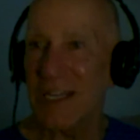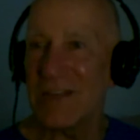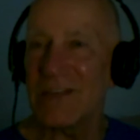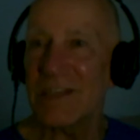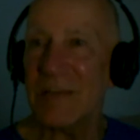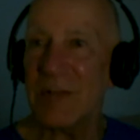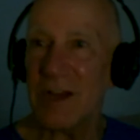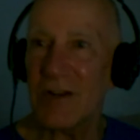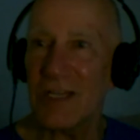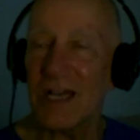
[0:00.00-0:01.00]
in the same
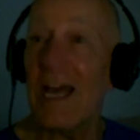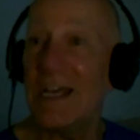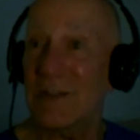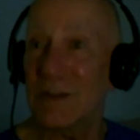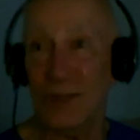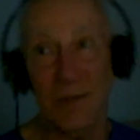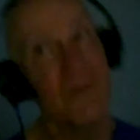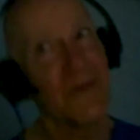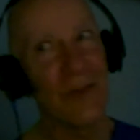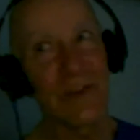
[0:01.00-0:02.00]
area as those,
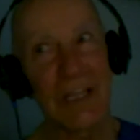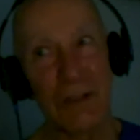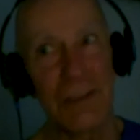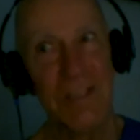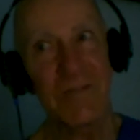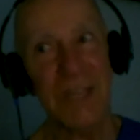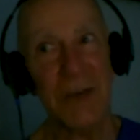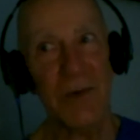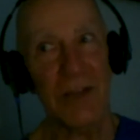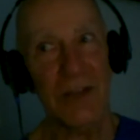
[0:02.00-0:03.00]
those elusive minke
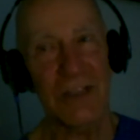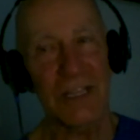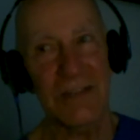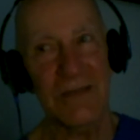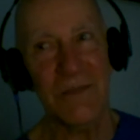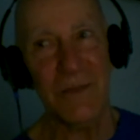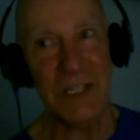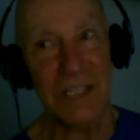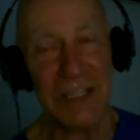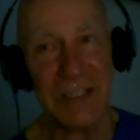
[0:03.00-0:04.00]
whales the, from the
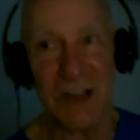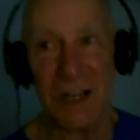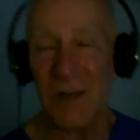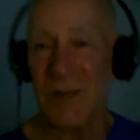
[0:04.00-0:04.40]
J stock,